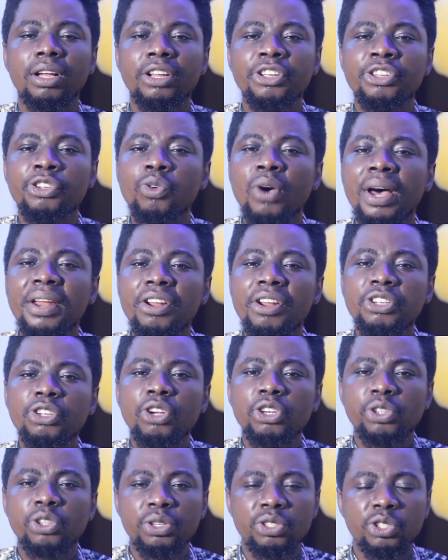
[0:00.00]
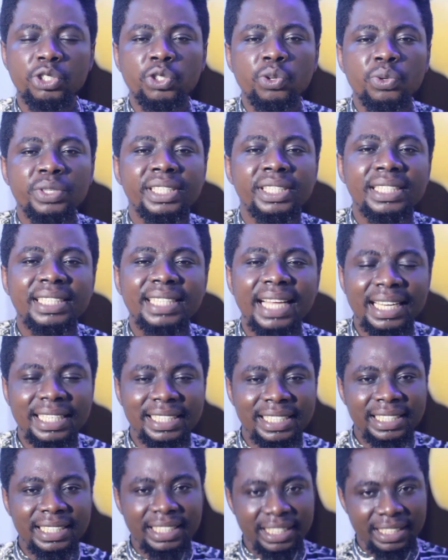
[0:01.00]
you are not just going to do this
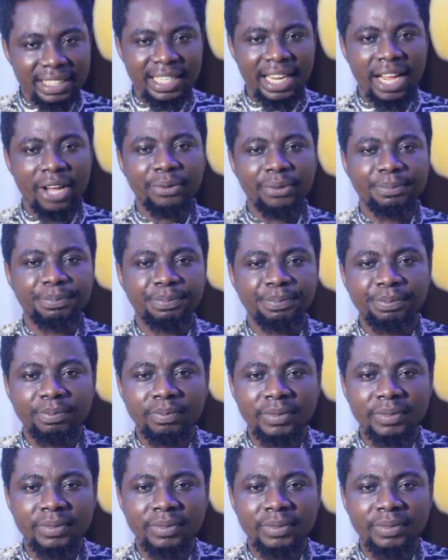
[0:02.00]
and sit down.